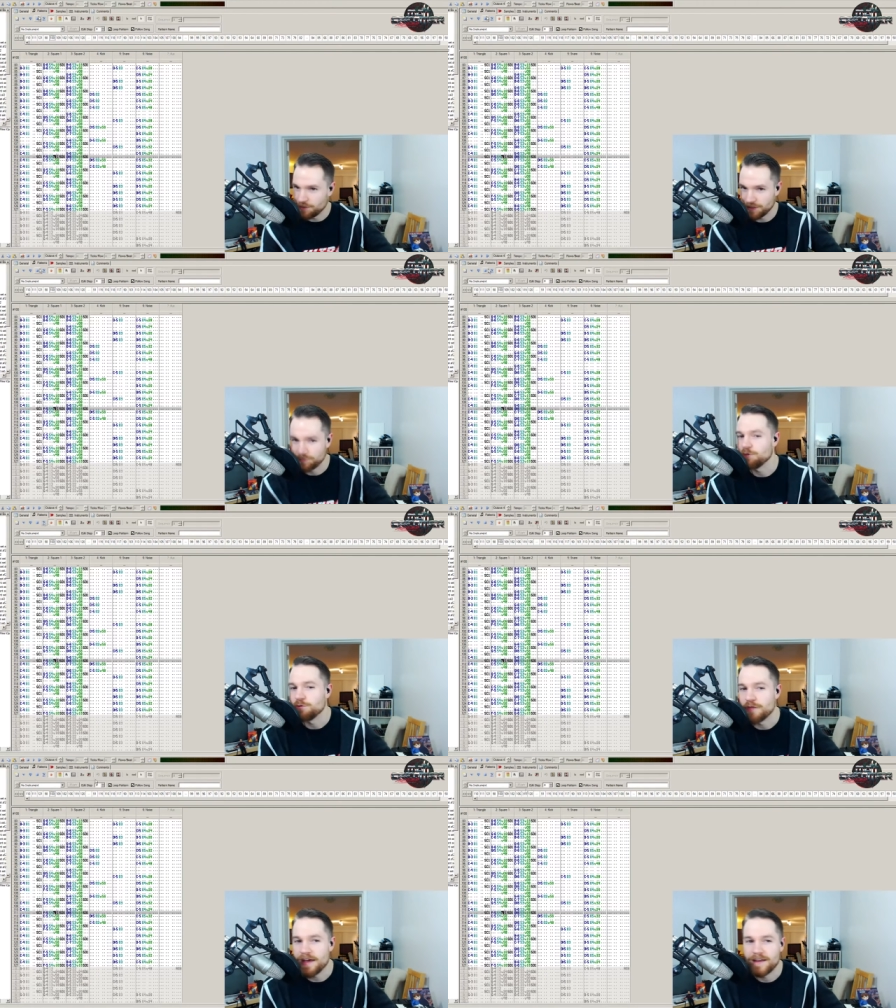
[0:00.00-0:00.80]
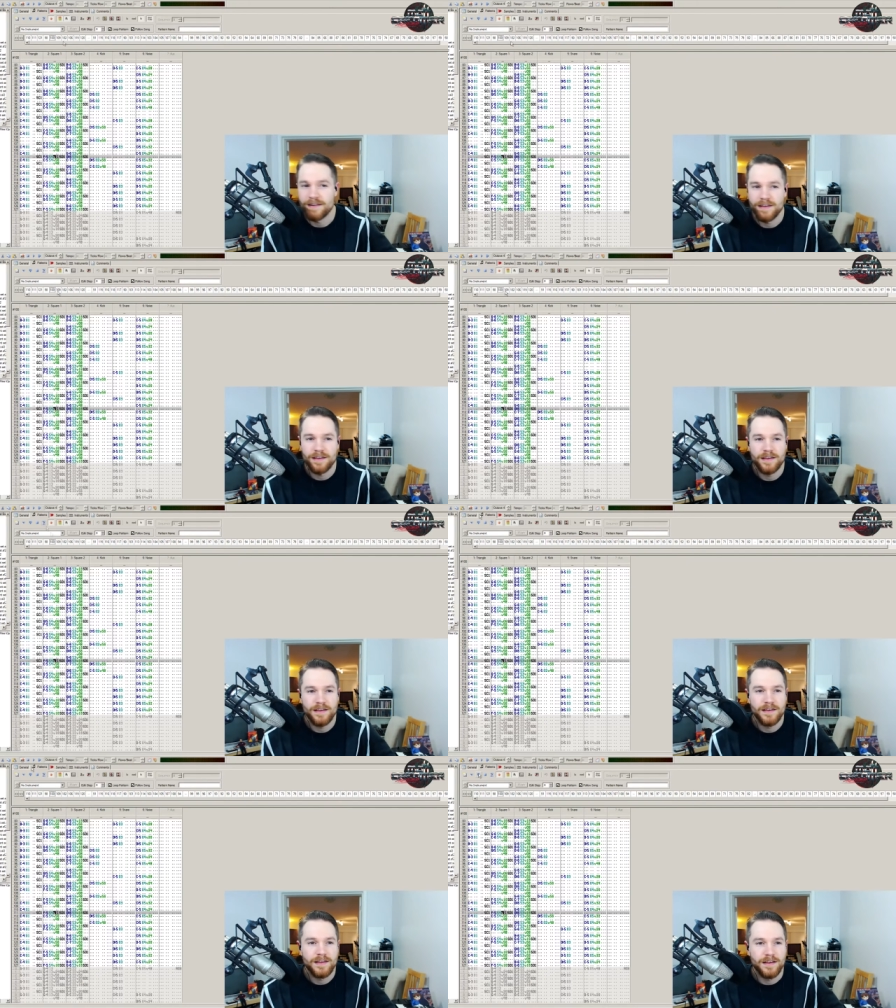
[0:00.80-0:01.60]
I want them to do that.
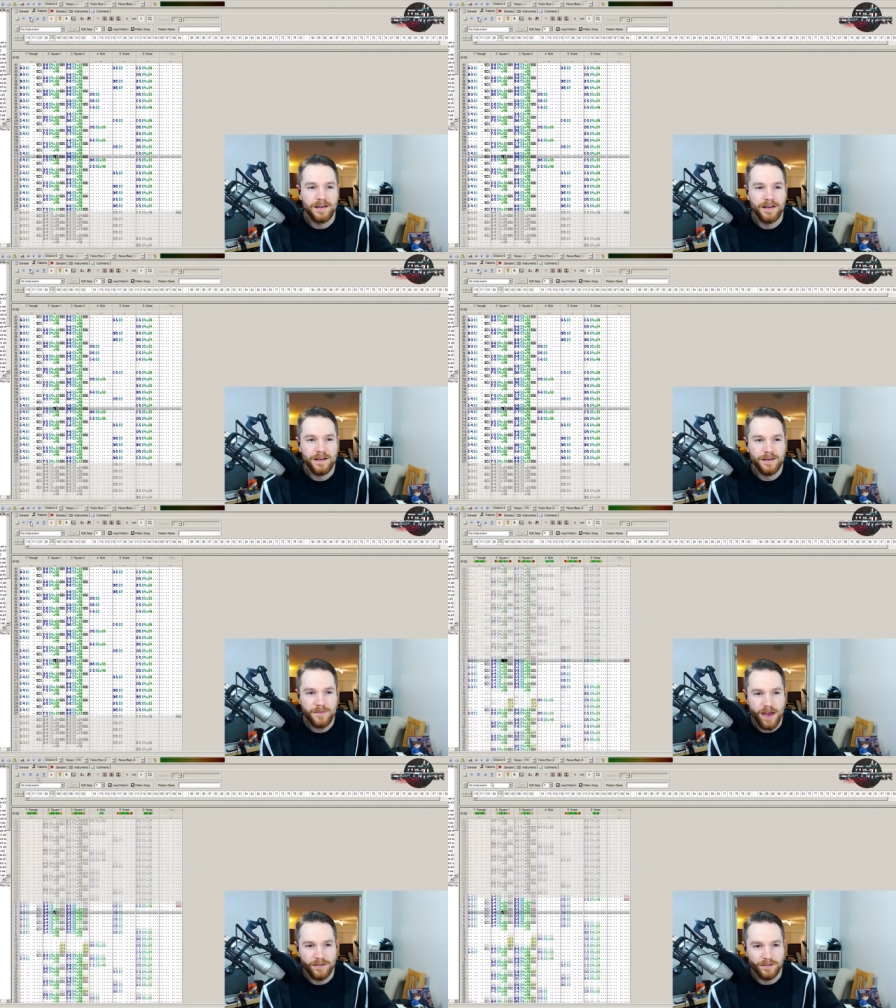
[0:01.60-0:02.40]
Um, yeah.